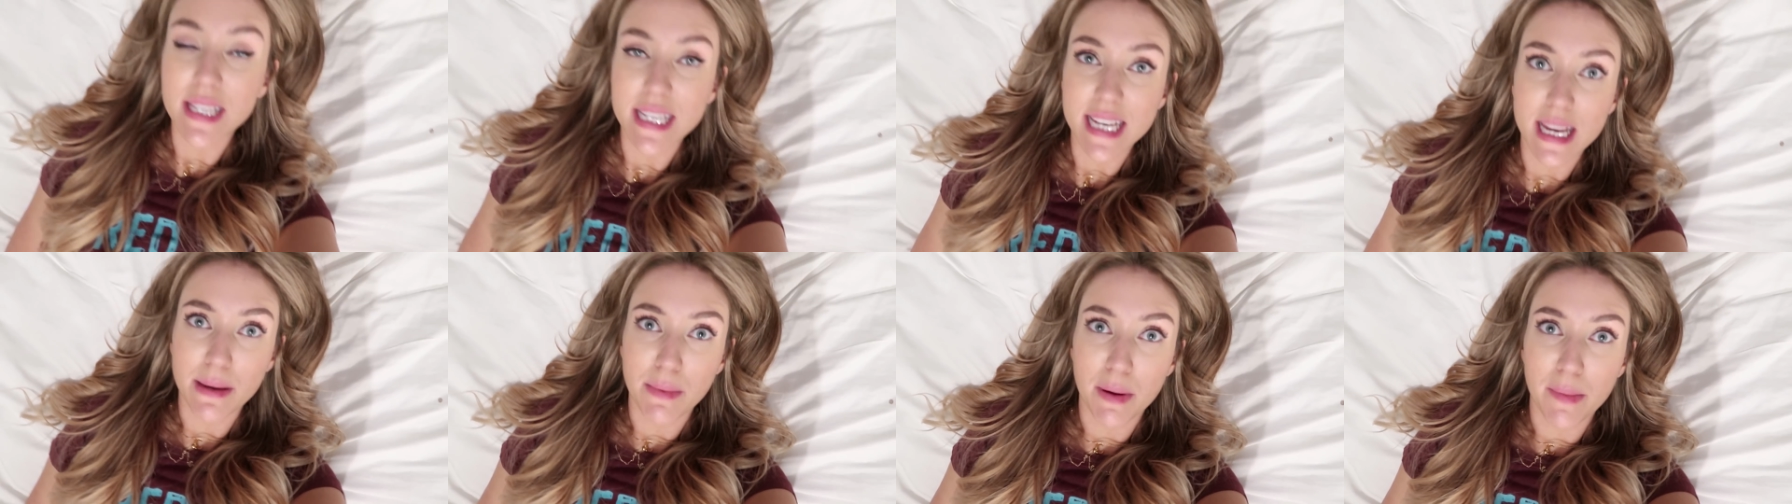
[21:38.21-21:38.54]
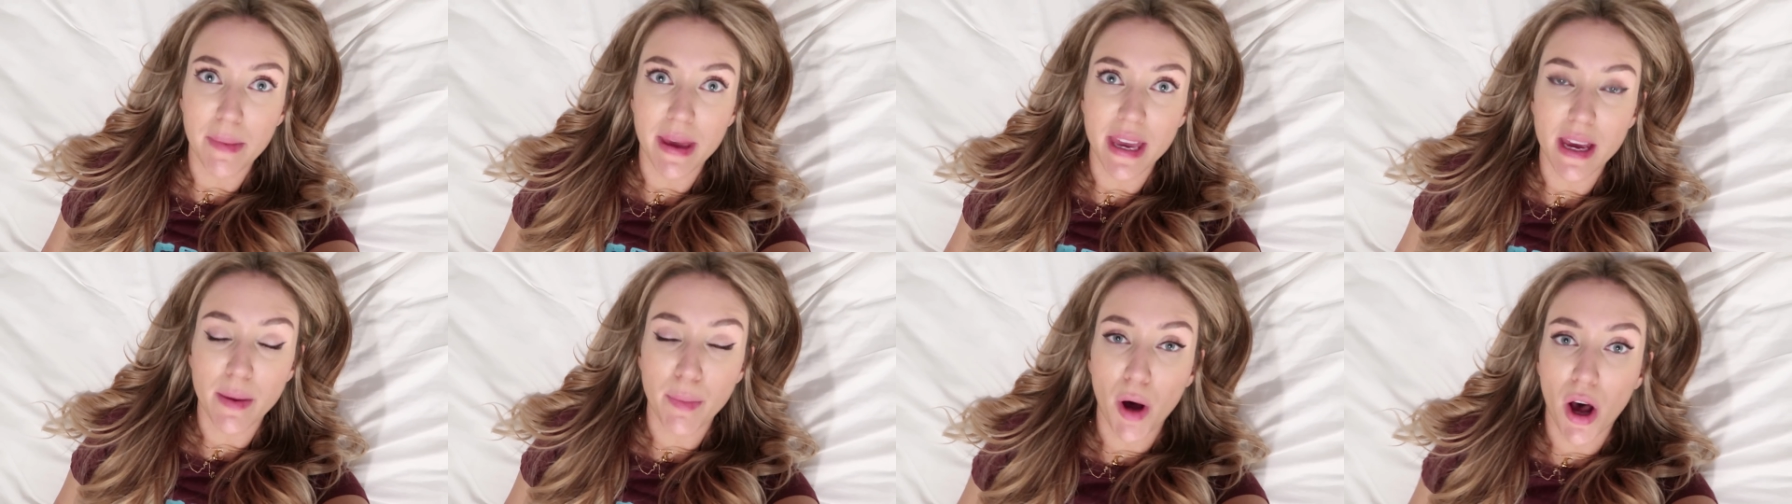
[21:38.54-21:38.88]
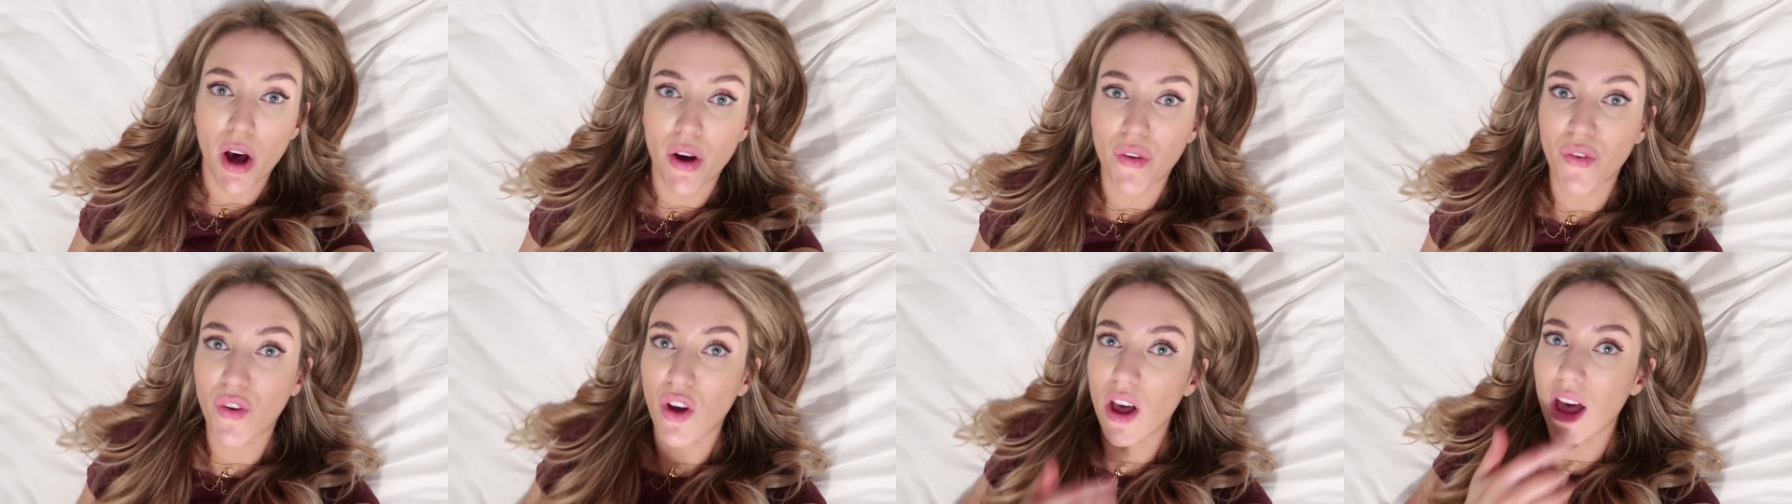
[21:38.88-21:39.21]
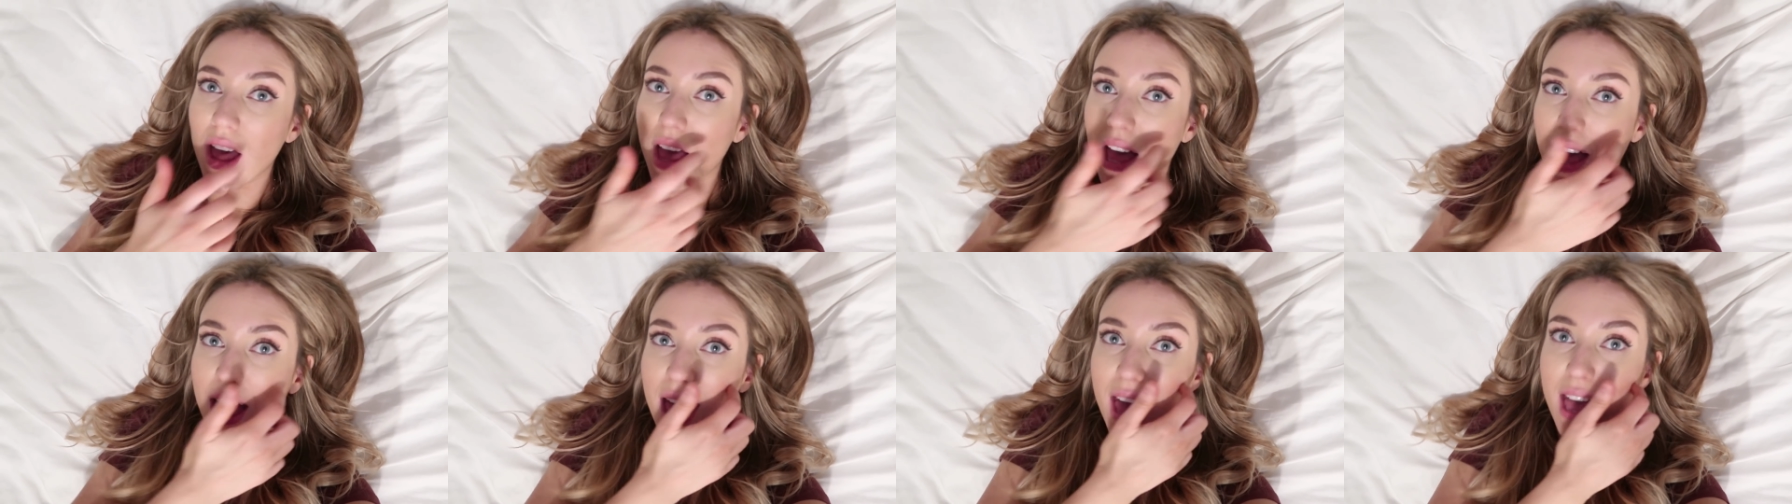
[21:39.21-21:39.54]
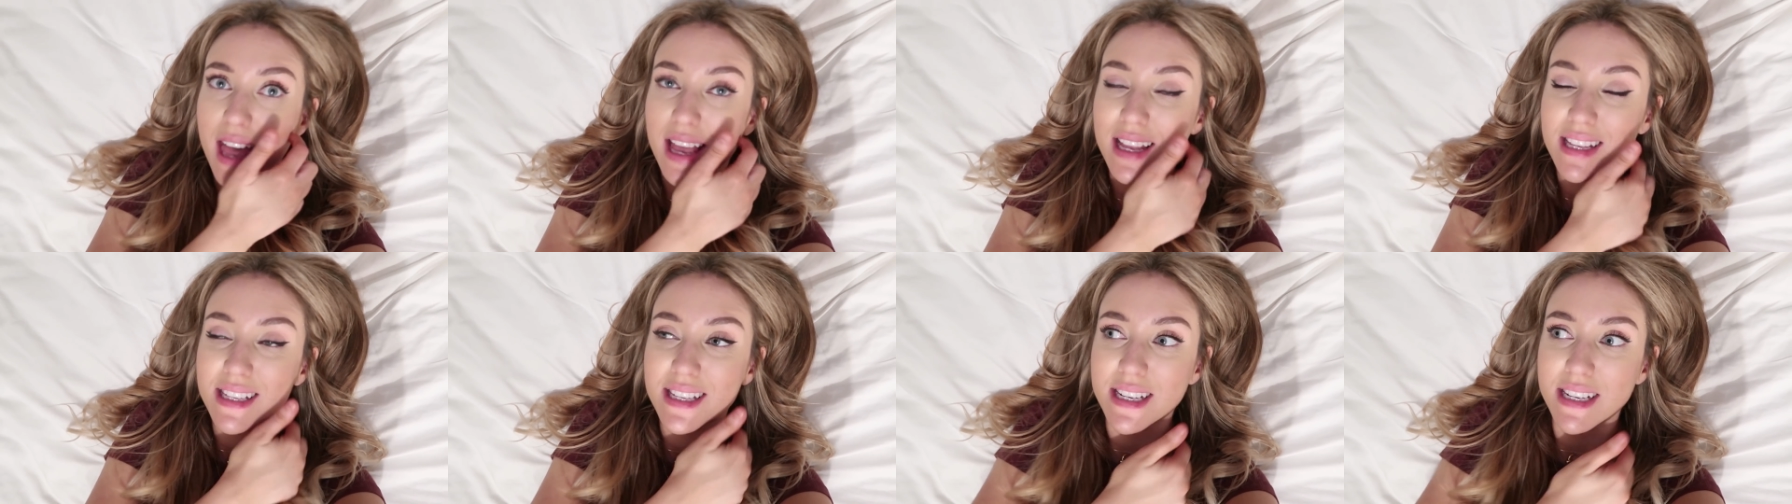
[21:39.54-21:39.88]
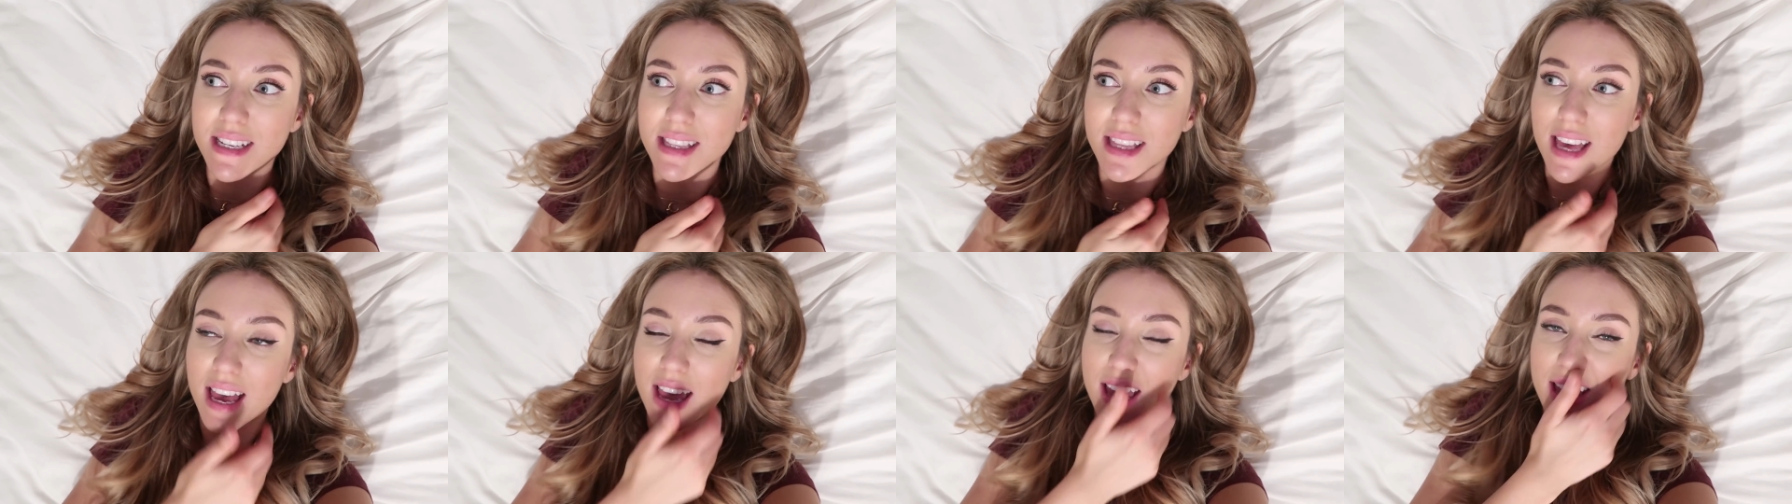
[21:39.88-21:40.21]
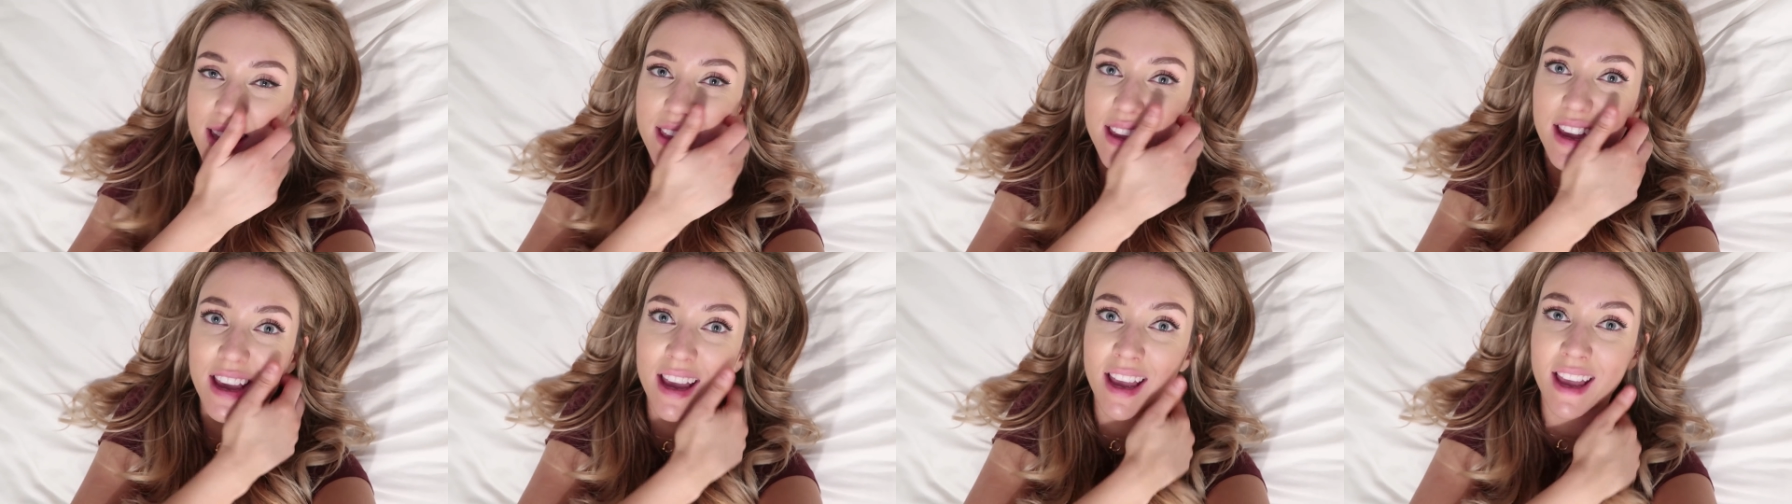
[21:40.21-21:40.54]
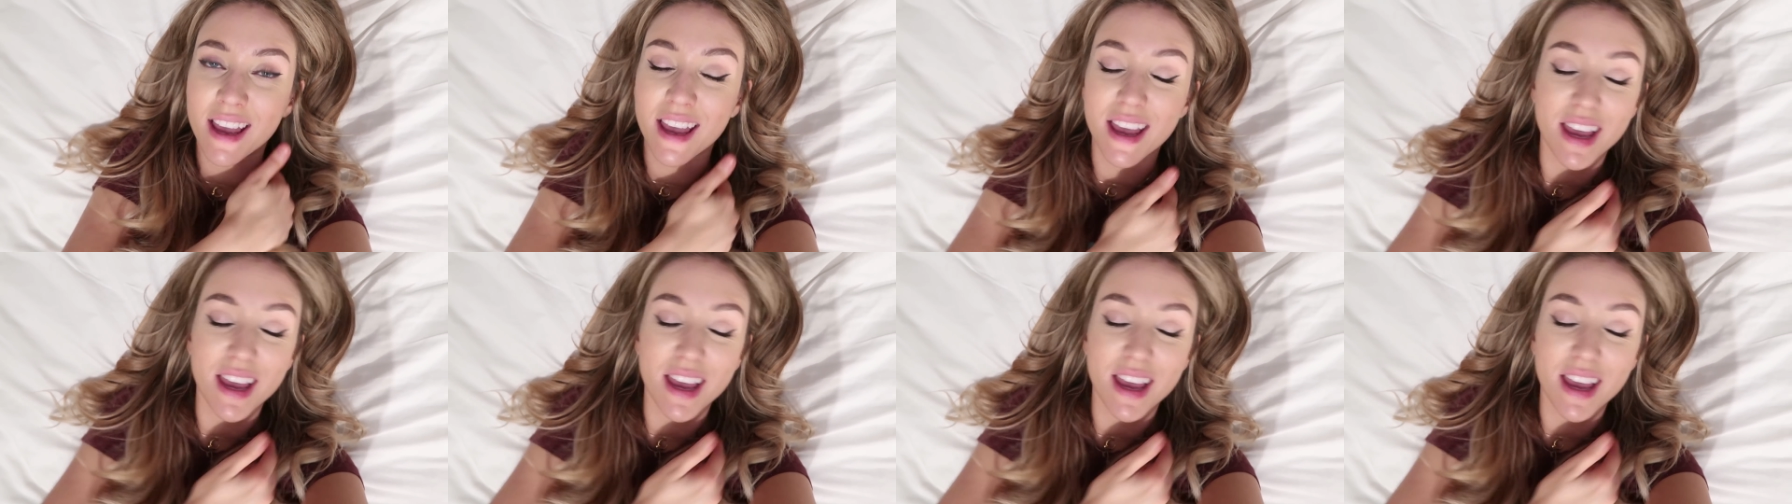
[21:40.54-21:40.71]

and take my makeup off and then